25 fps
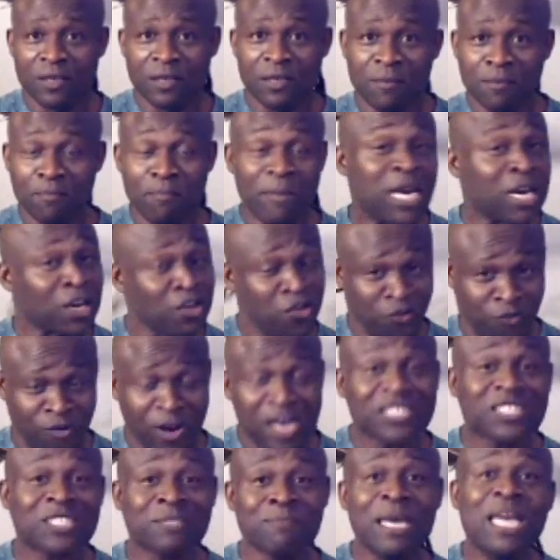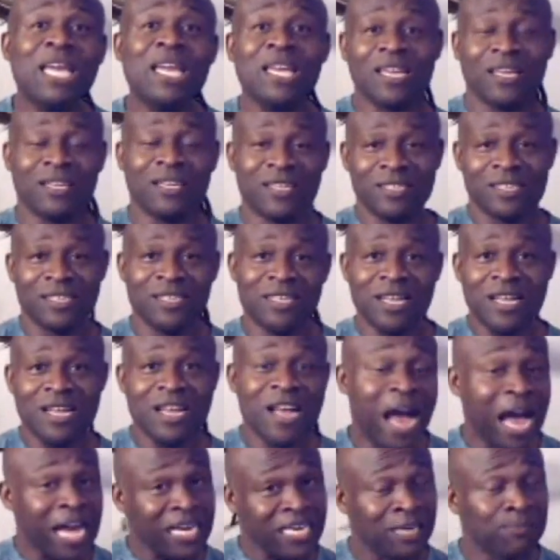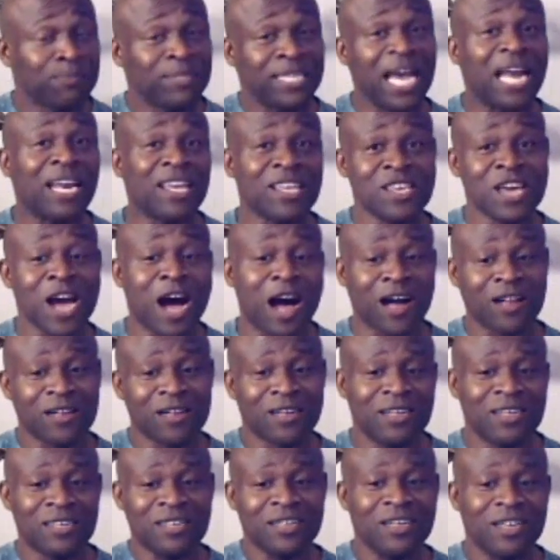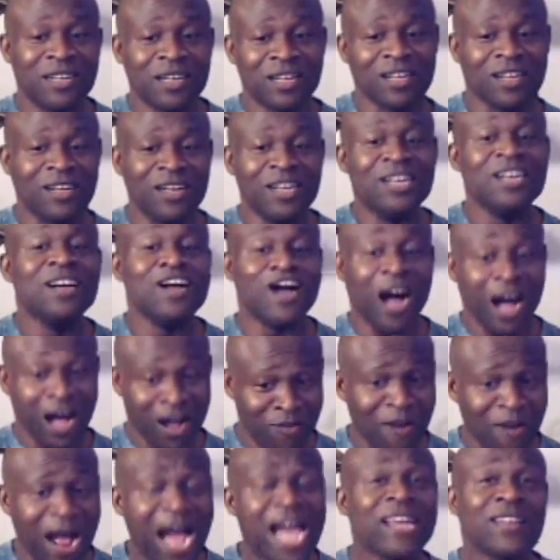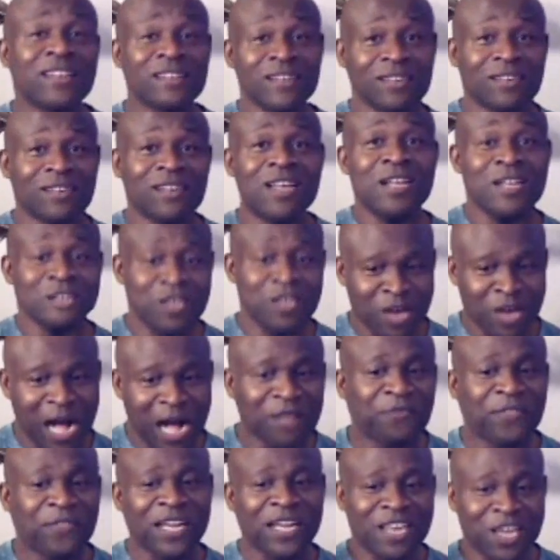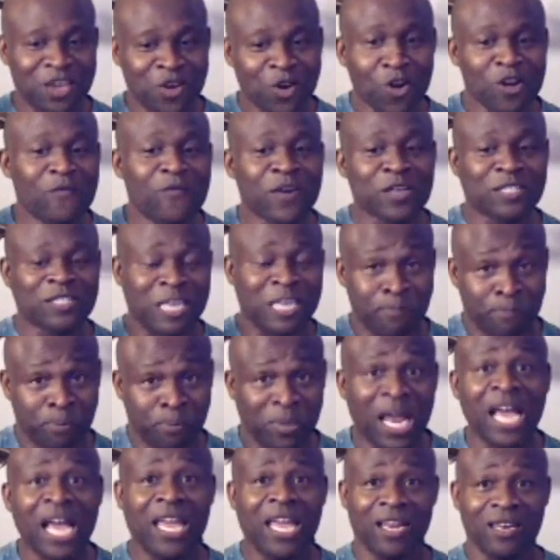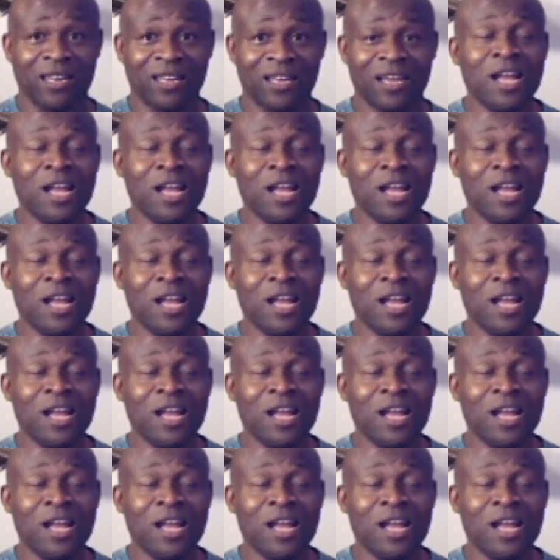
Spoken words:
Because trust me, I keep telling y'all, all right, y'all think the universe keep playing.